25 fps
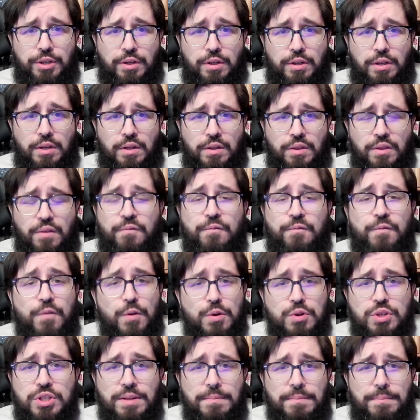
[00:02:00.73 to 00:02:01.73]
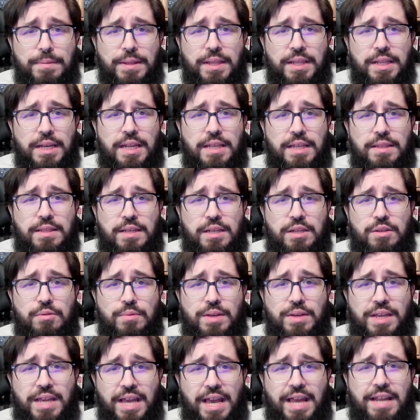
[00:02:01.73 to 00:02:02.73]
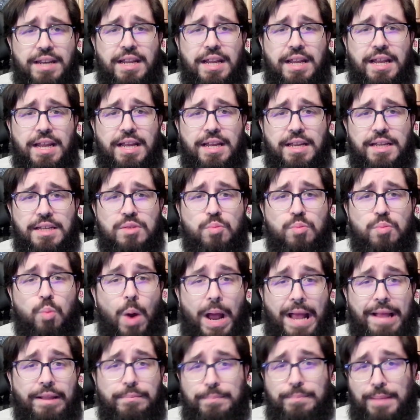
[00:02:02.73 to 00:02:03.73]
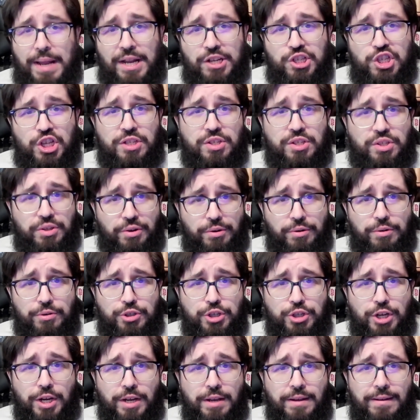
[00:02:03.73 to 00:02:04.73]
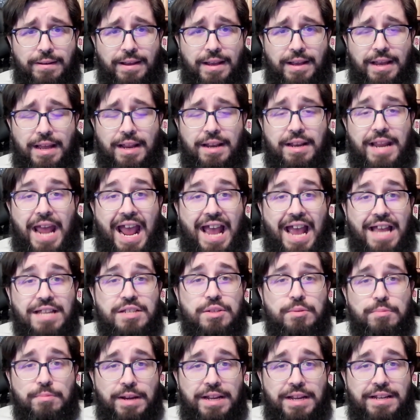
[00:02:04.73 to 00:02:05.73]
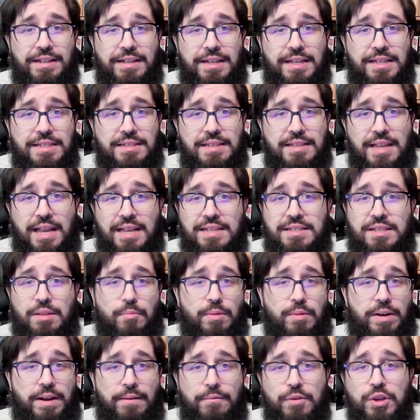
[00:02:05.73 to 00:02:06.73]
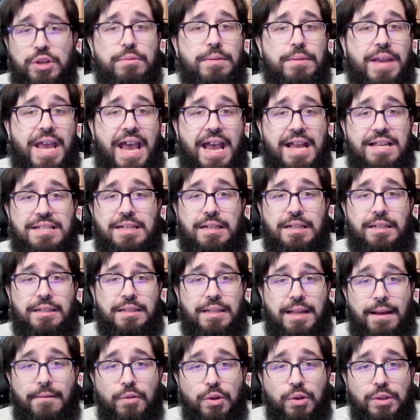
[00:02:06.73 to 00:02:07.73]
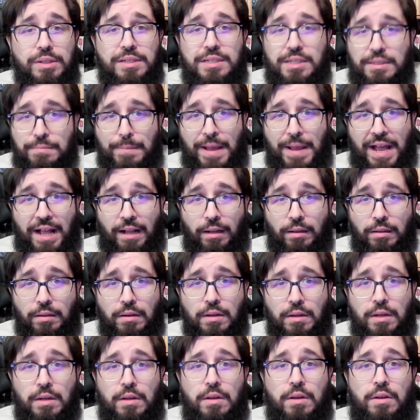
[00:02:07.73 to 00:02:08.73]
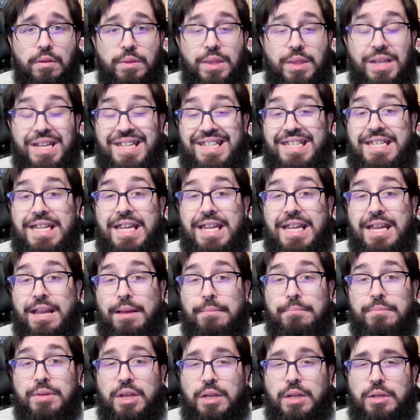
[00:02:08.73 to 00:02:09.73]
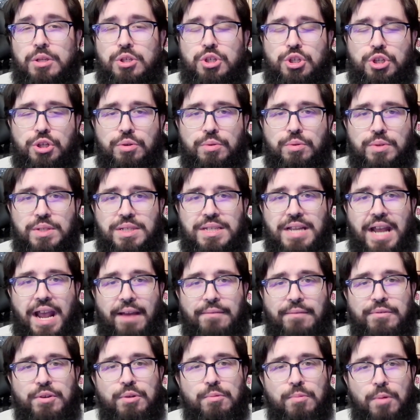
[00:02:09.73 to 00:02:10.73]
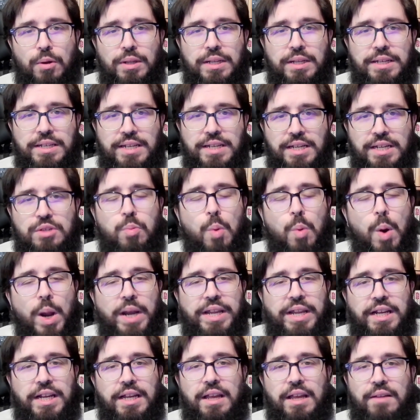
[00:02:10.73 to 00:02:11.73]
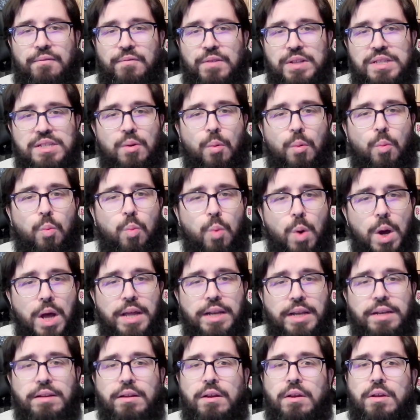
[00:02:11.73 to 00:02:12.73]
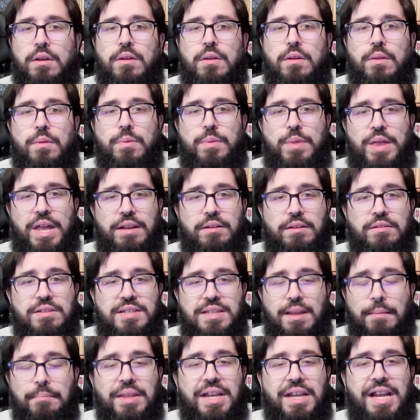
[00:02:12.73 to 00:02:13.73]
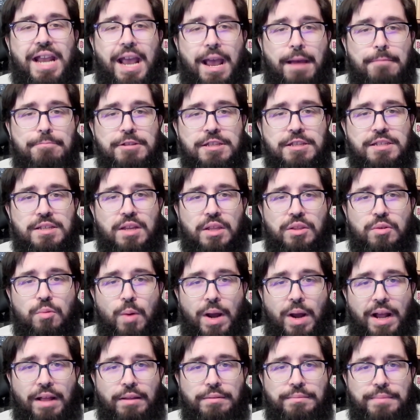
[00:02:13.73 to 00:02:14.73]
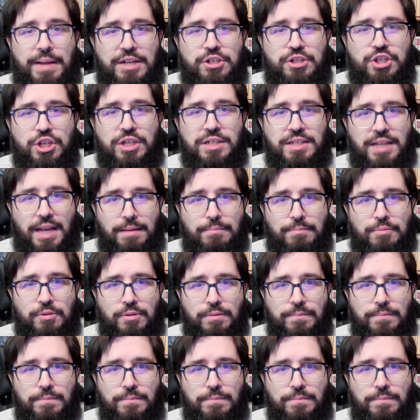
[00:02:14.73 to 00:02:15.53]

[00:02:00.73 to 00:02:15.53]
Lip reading: The first ability that you get is Wild Magic Surge, and as written, it says that whenever you cast a leveled spell, the DM can choose to have you roll a d20. If it's a 1, then something happens on the Wild Magic table.